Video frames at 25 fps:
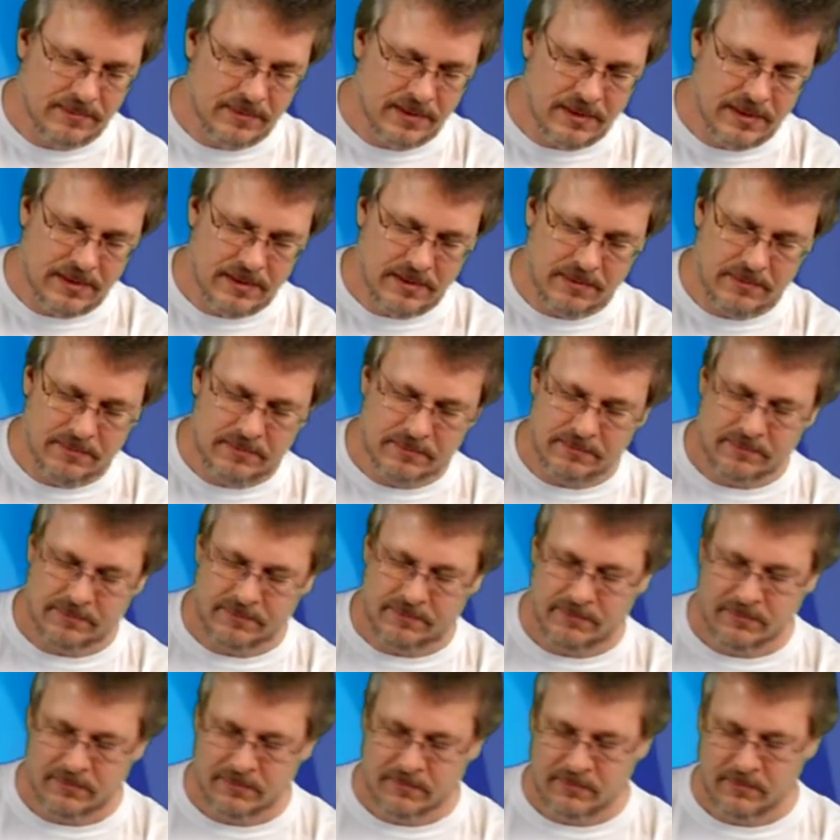um,
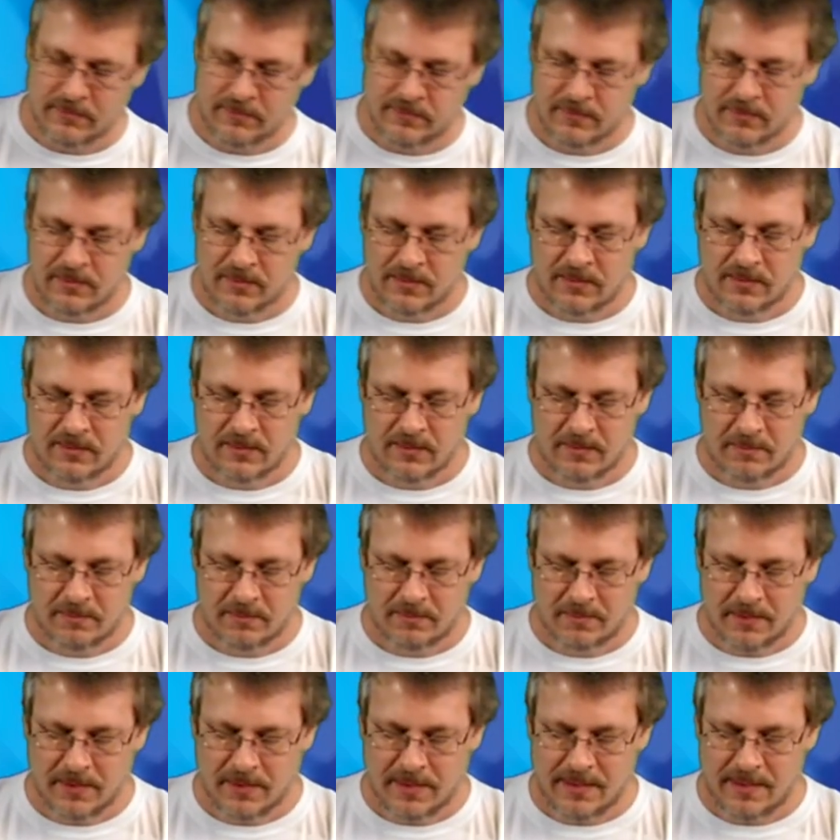
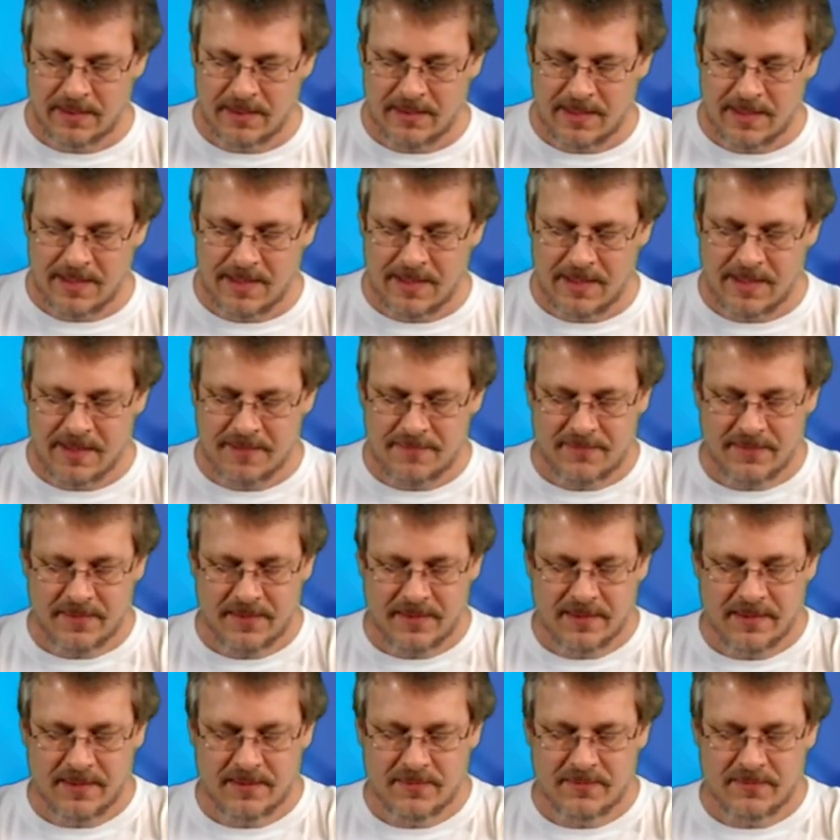but I,
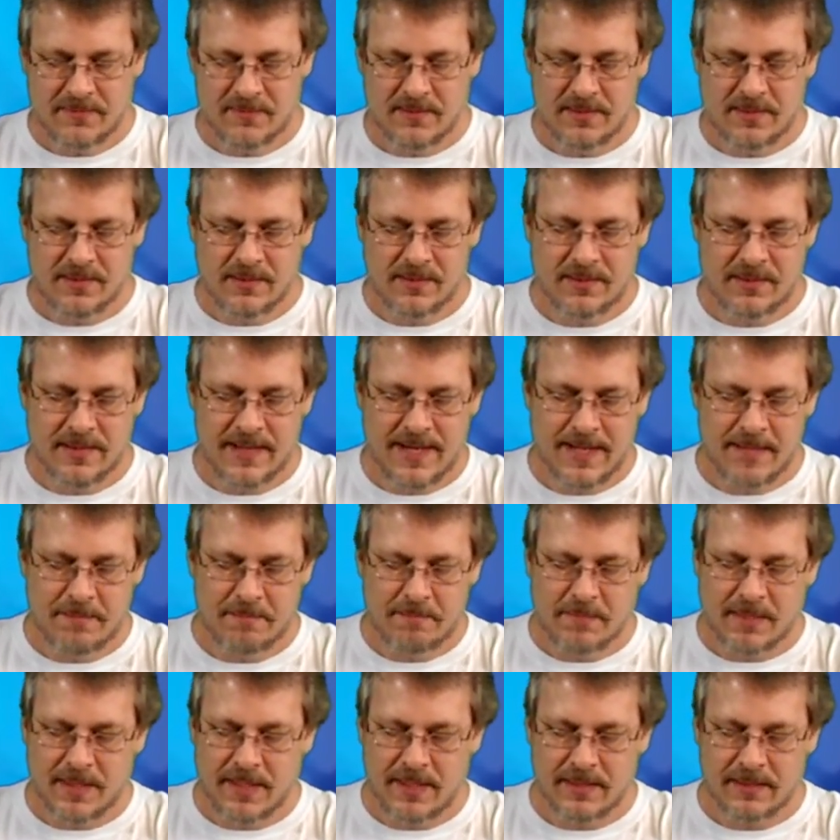figured for
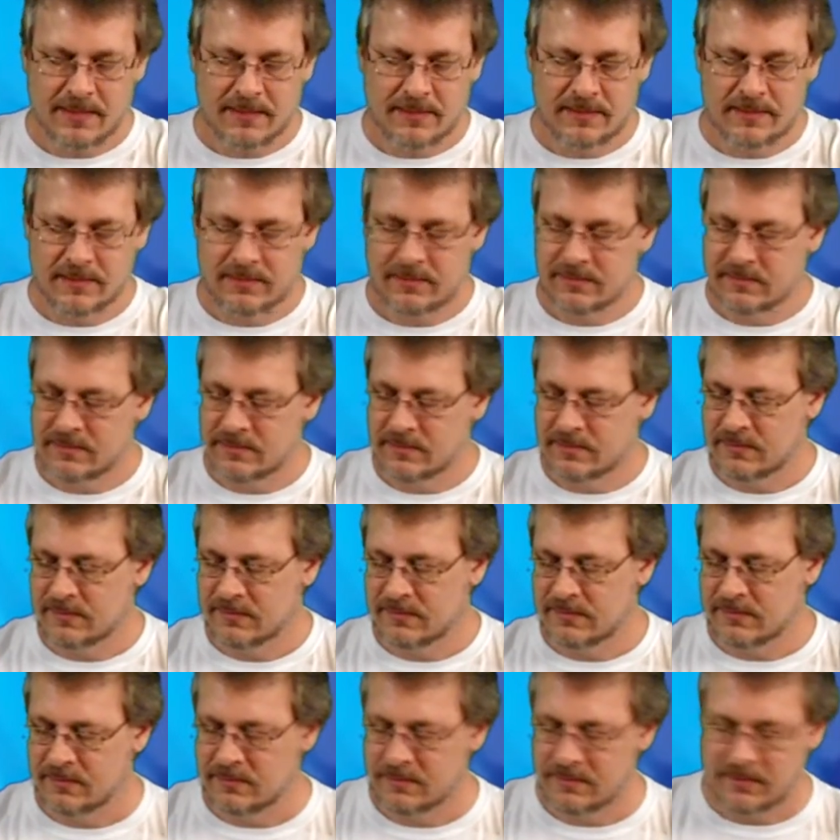eight bucks
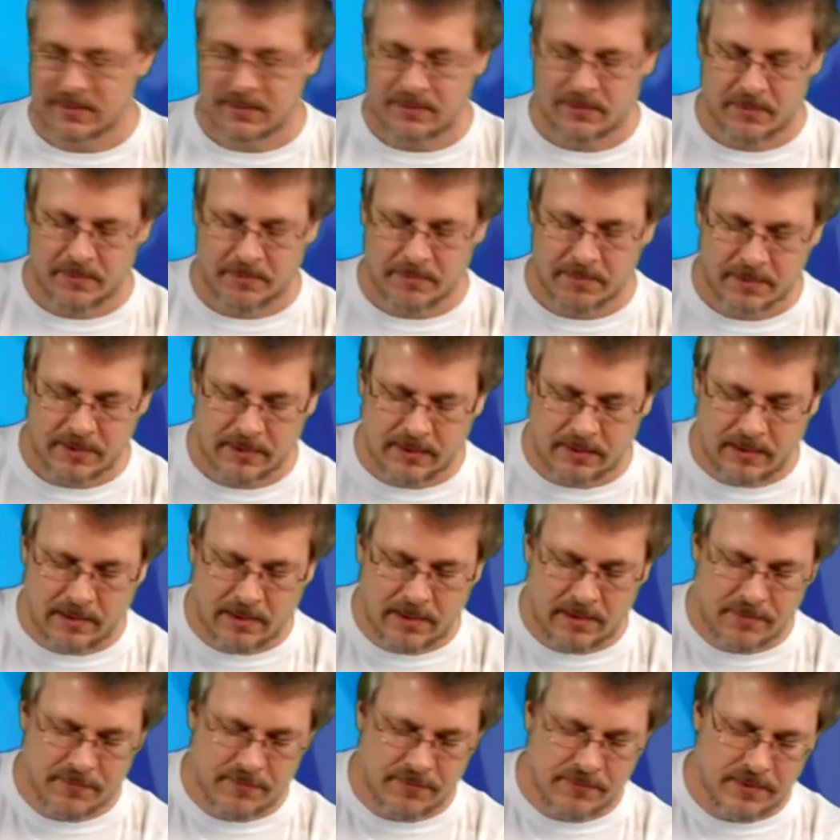it would be a
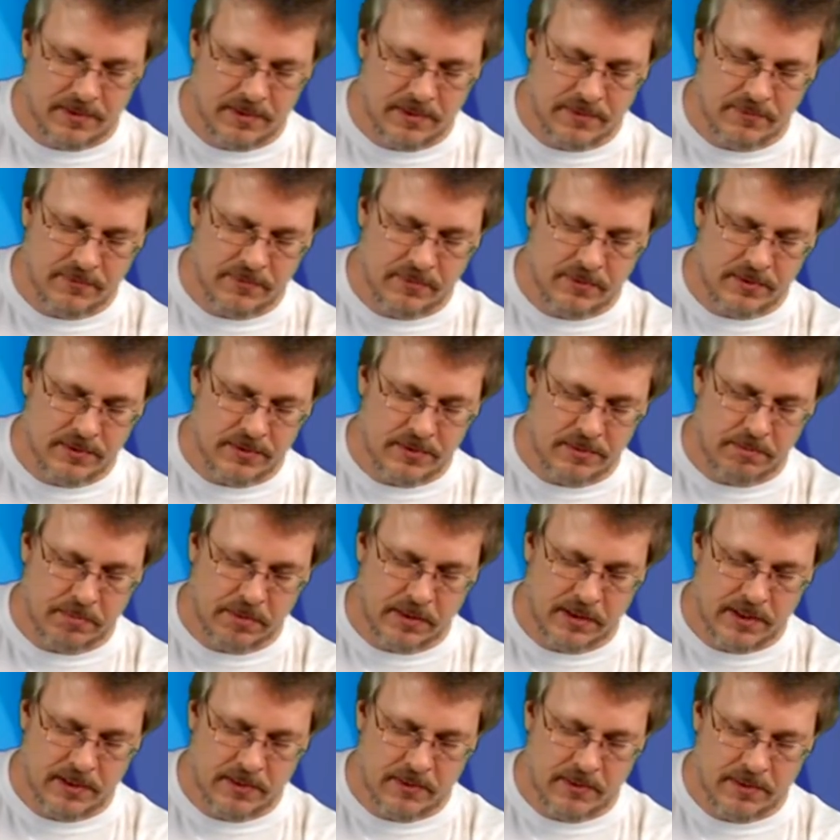lot of fun for us to
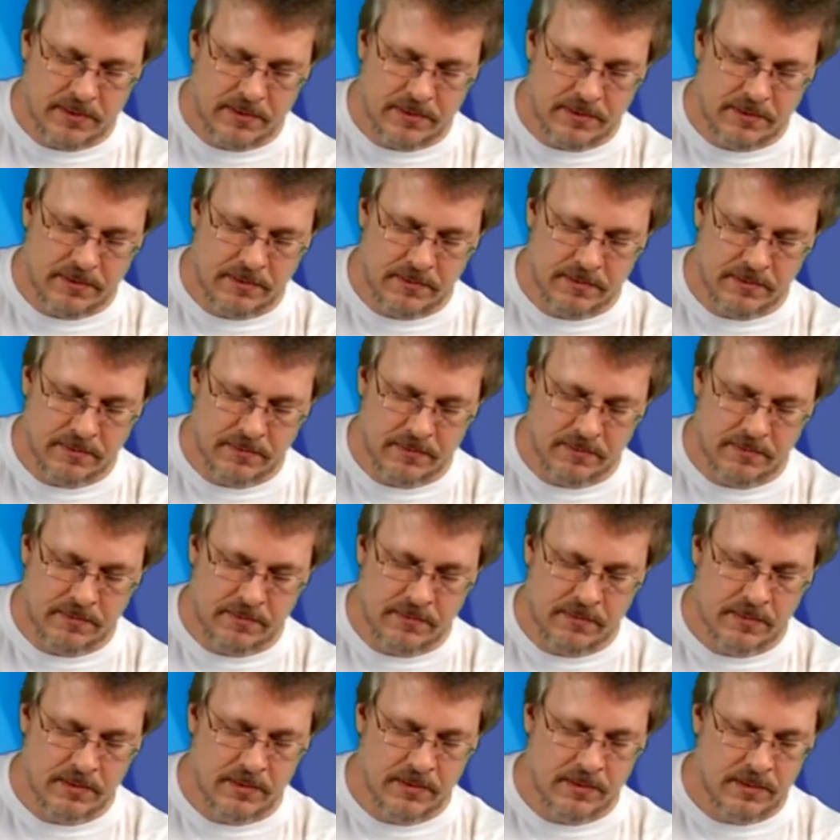play with.
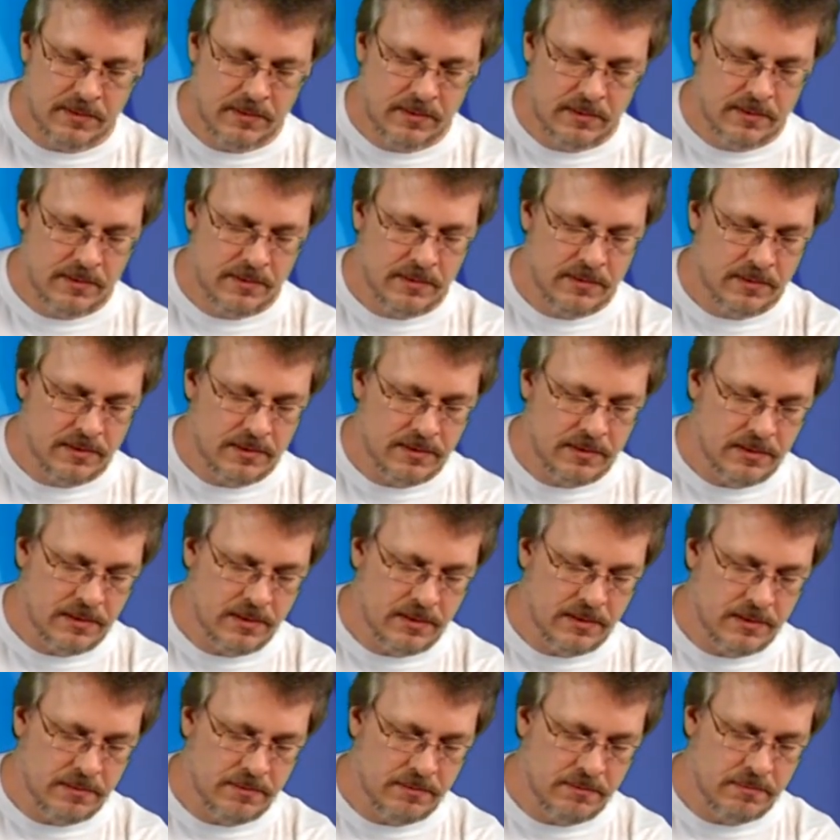
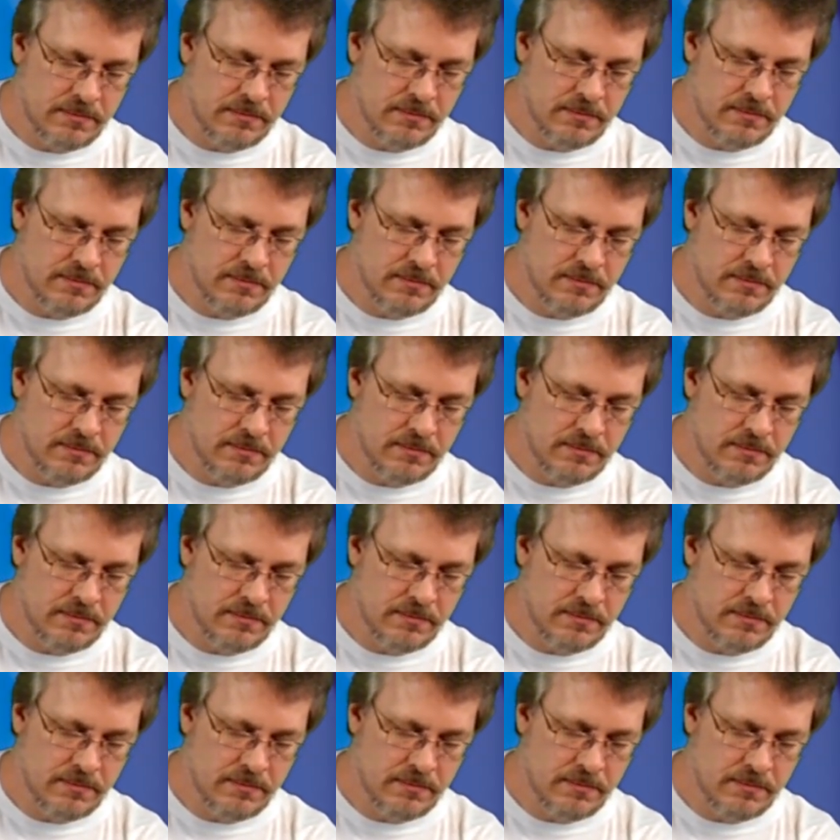So,